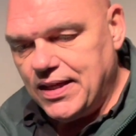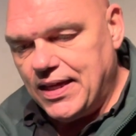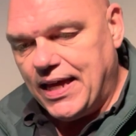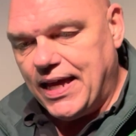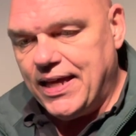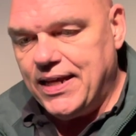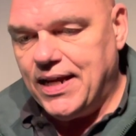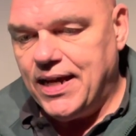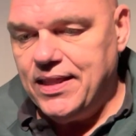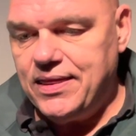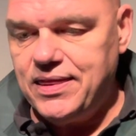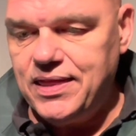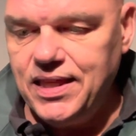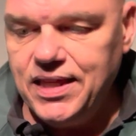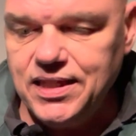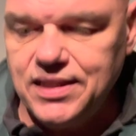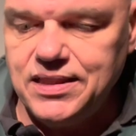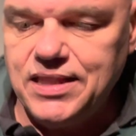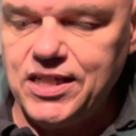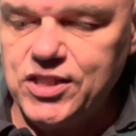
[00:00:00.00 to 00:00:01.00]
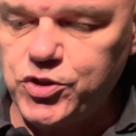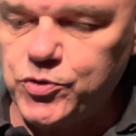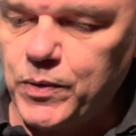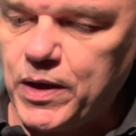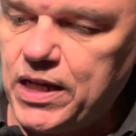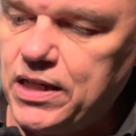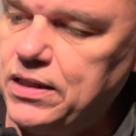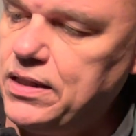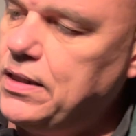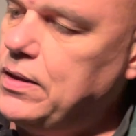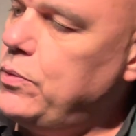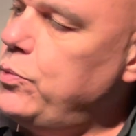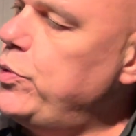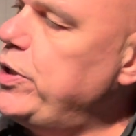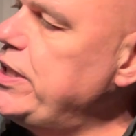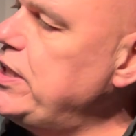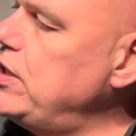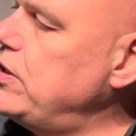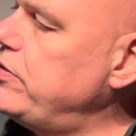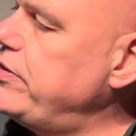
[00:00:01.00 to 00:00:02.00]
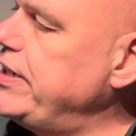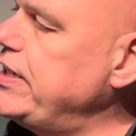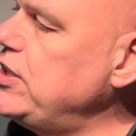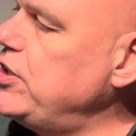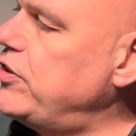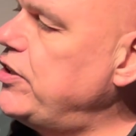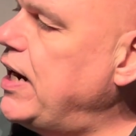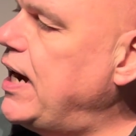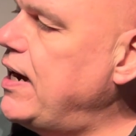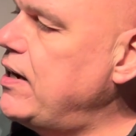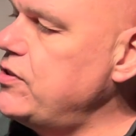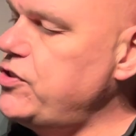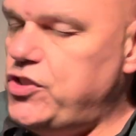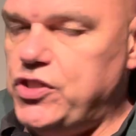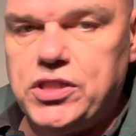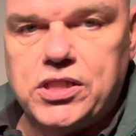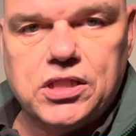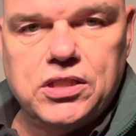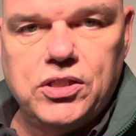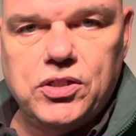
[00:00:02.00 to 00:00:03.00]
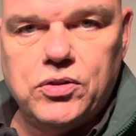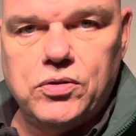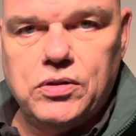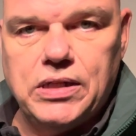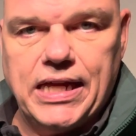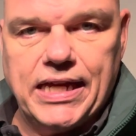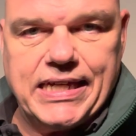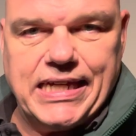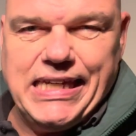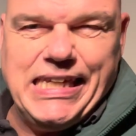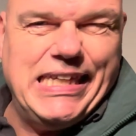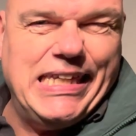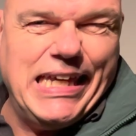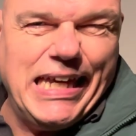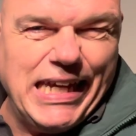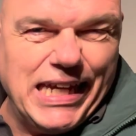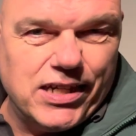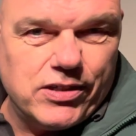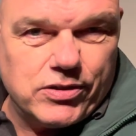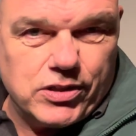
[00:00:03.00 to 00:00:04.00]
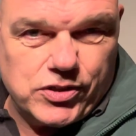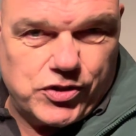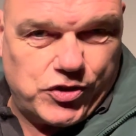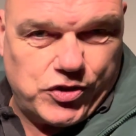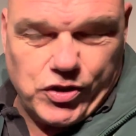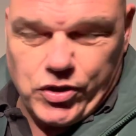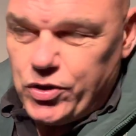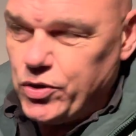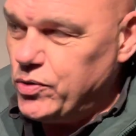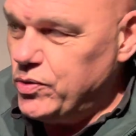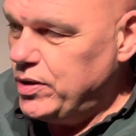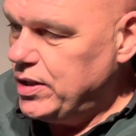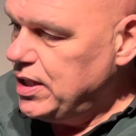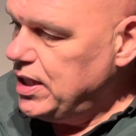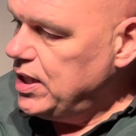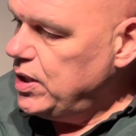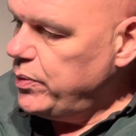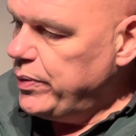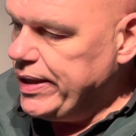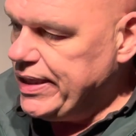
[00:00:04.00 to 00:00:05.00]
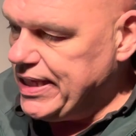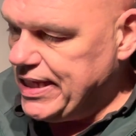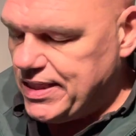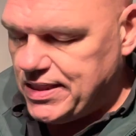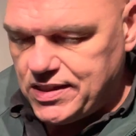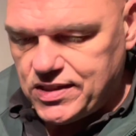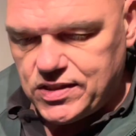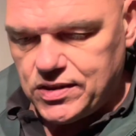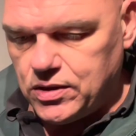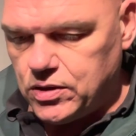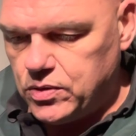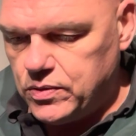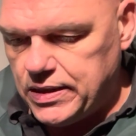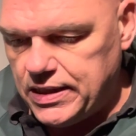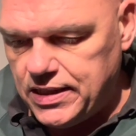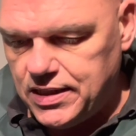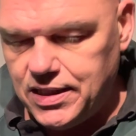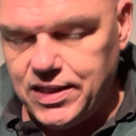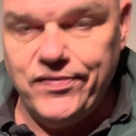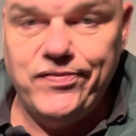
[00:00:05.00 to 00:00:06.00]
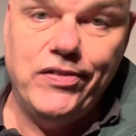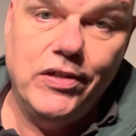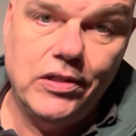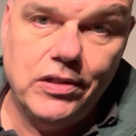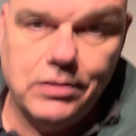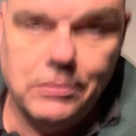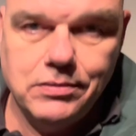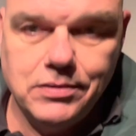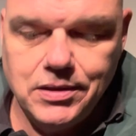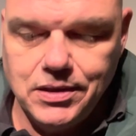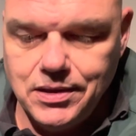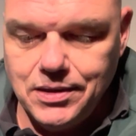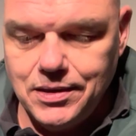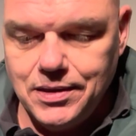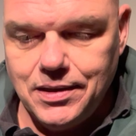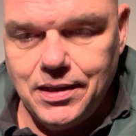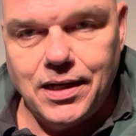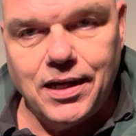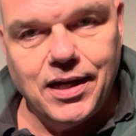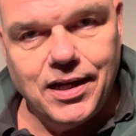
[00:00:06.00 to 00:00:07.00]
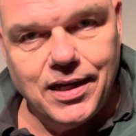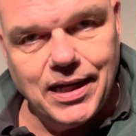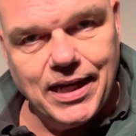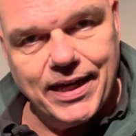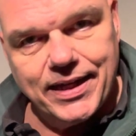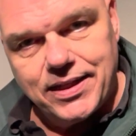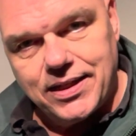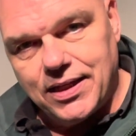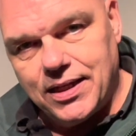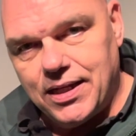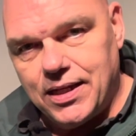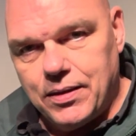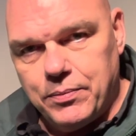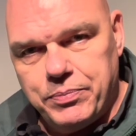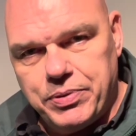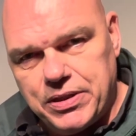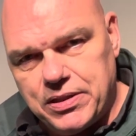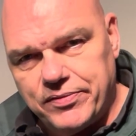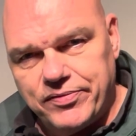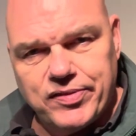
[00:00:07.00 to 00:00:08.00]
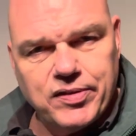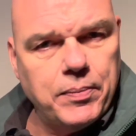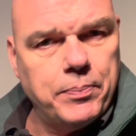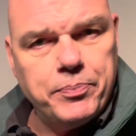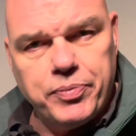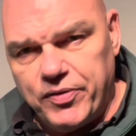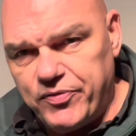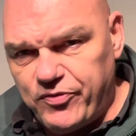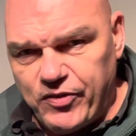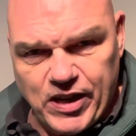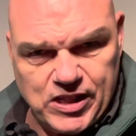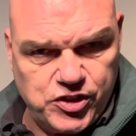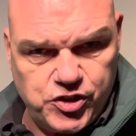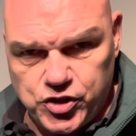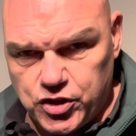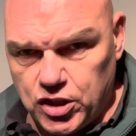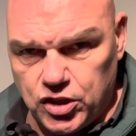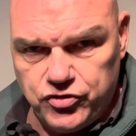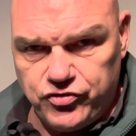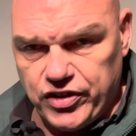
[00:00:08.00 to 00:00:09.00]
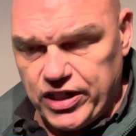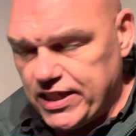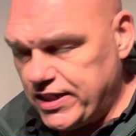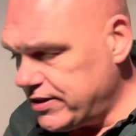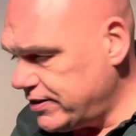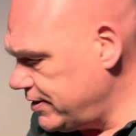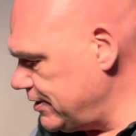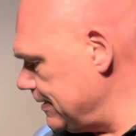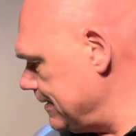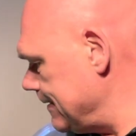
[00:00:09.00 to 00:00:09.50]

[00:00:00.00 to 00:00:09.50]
And I think this one, when you're in your house, you can do like a year or so with it. So if you are like a bit of a professional drinker.